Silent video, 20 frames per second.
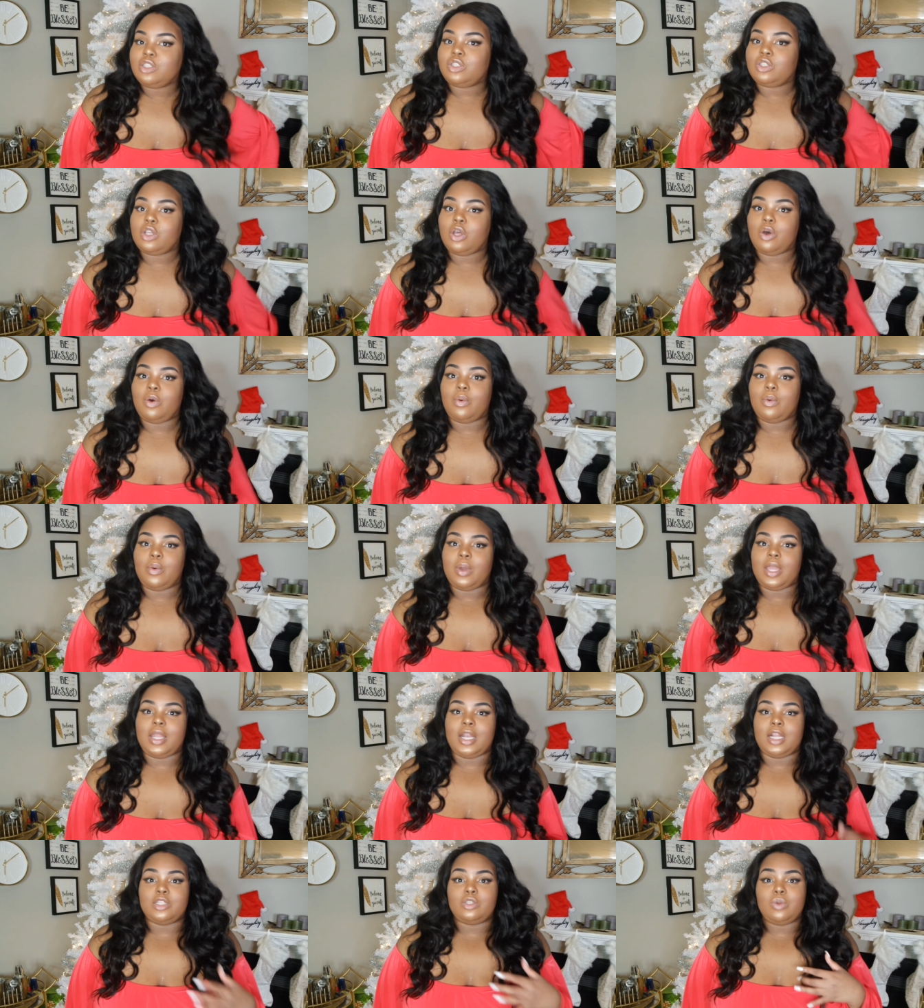
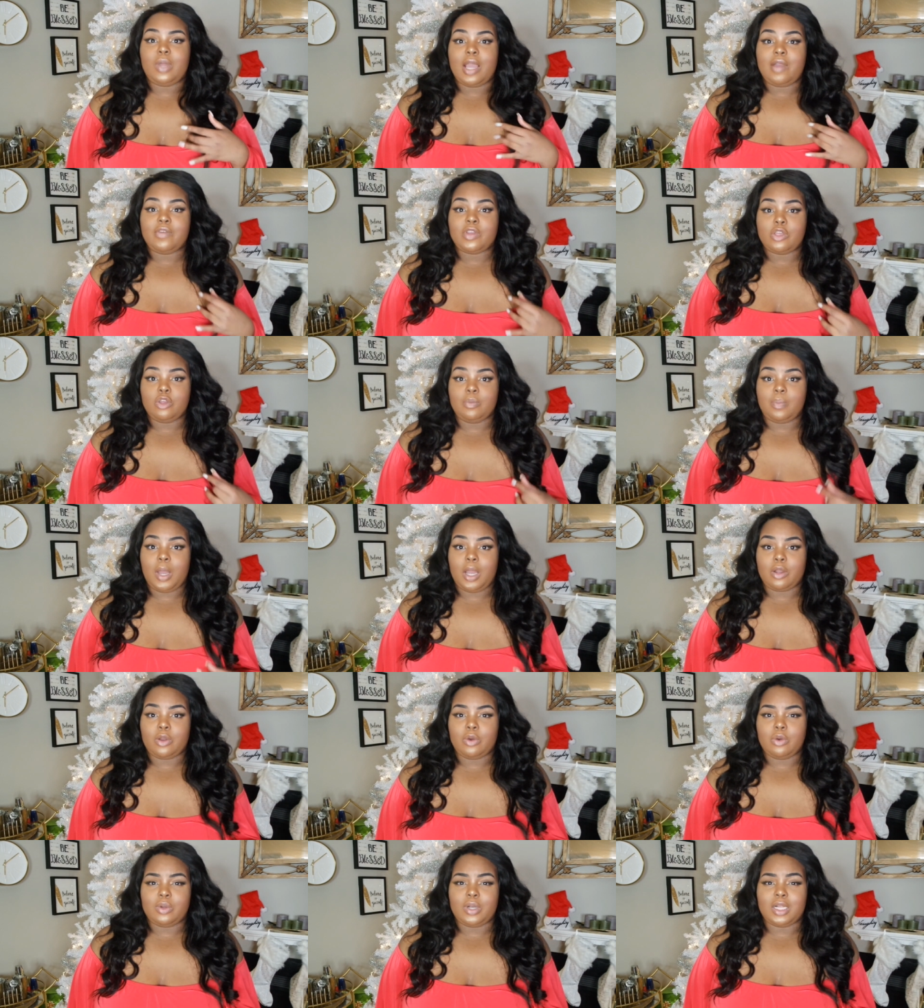So, and I do have a
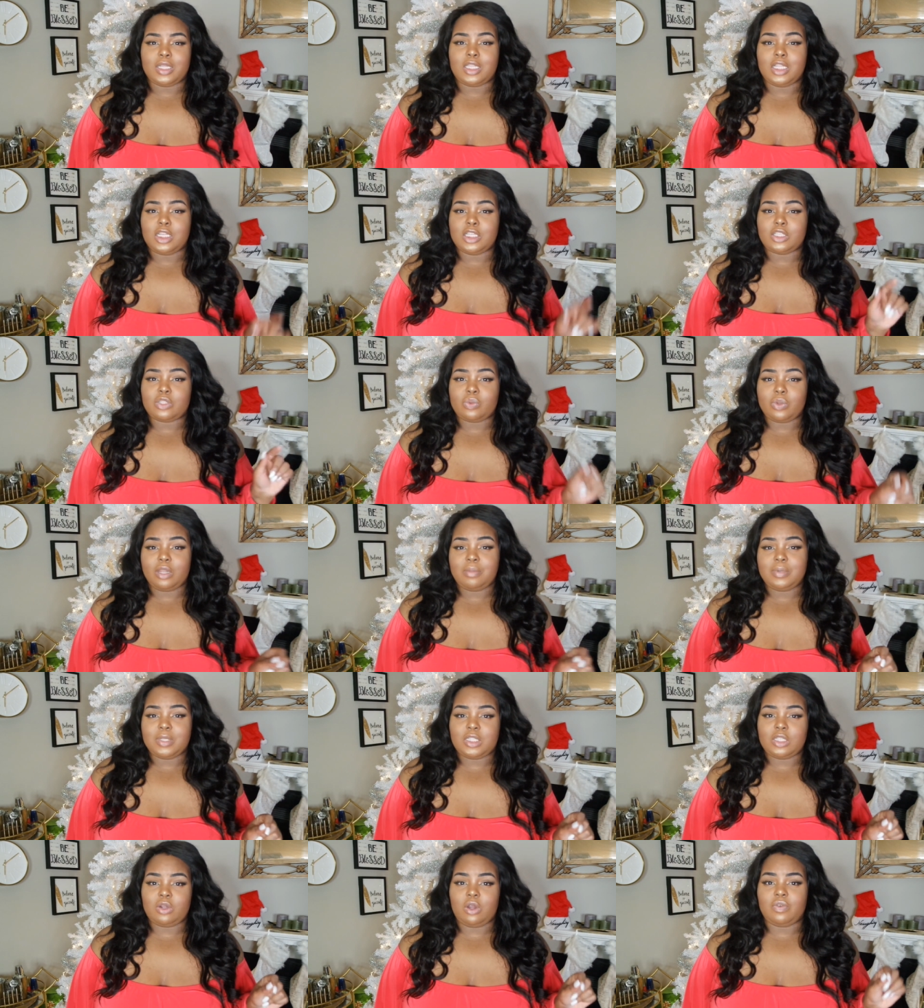coupon code. I think it's
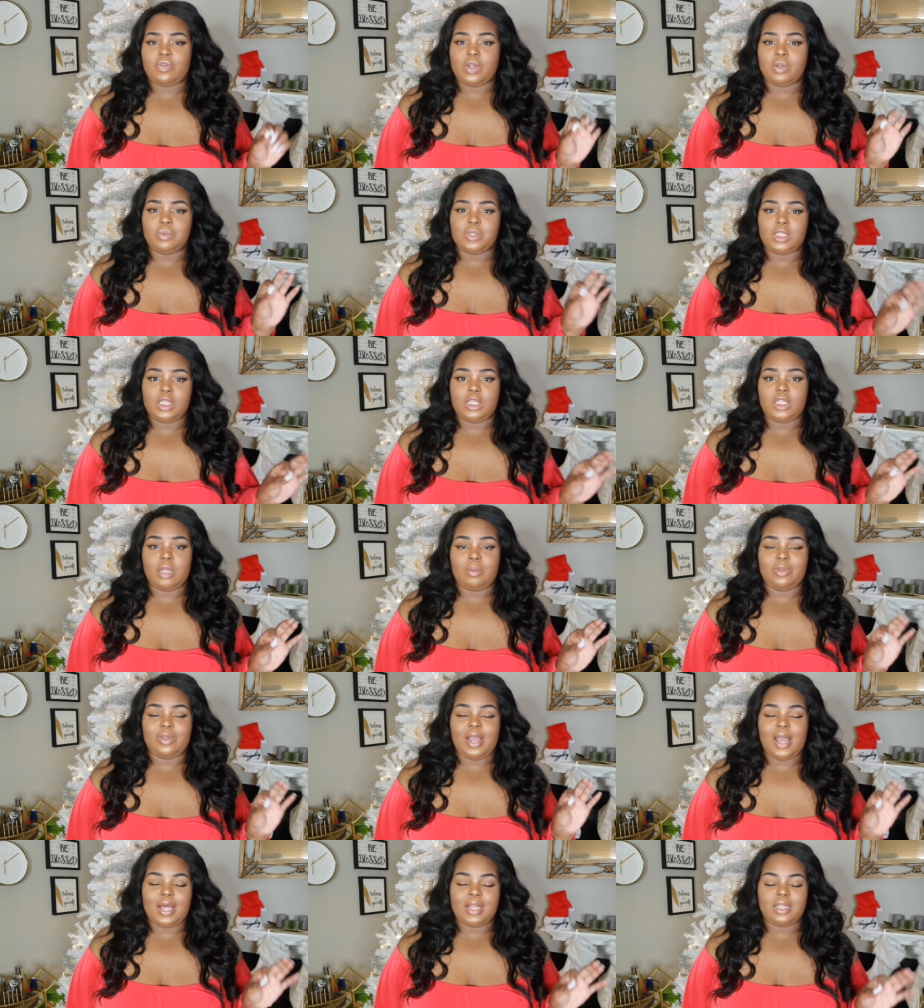20% off, and it was
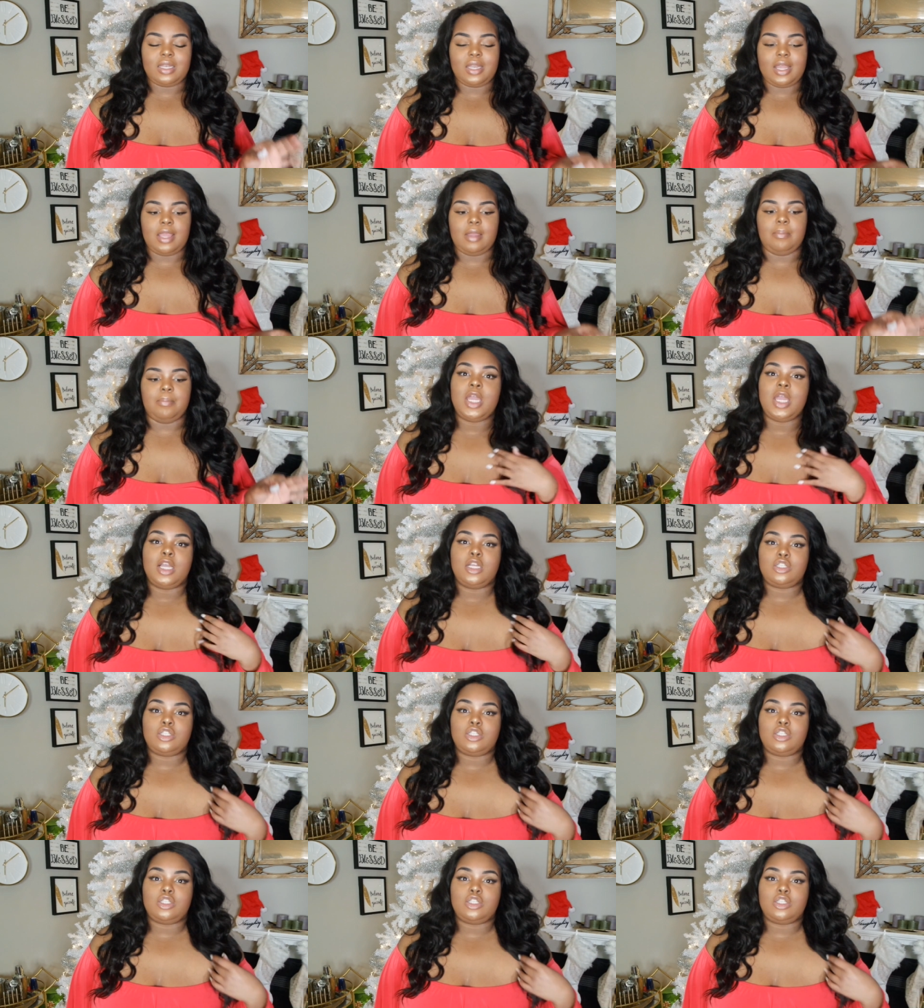DWHoliday.